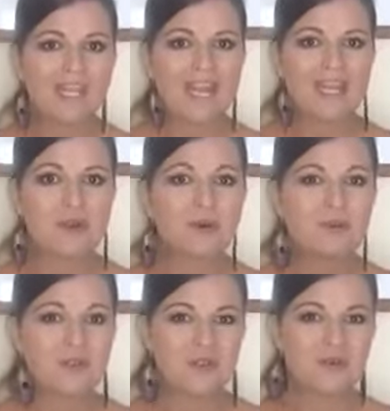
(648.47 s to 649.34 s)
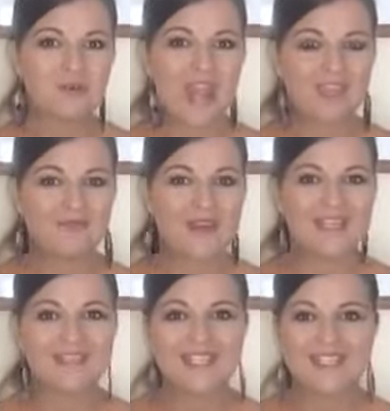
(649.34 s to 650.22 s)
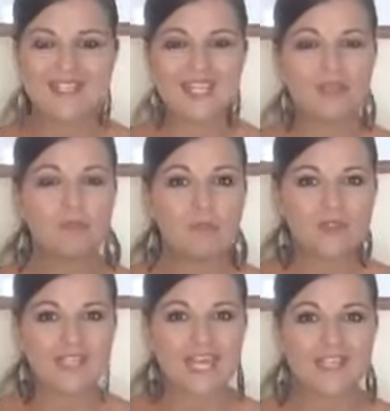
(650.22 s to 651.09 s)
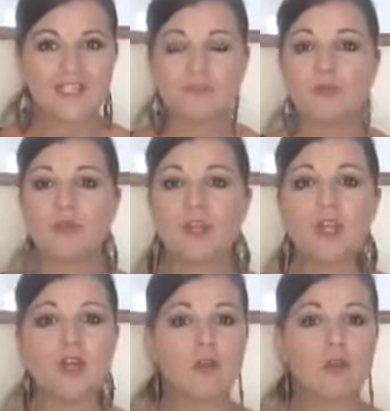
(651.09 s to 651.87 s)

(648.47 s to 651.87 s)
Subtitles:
I also recommend listening to podcasts for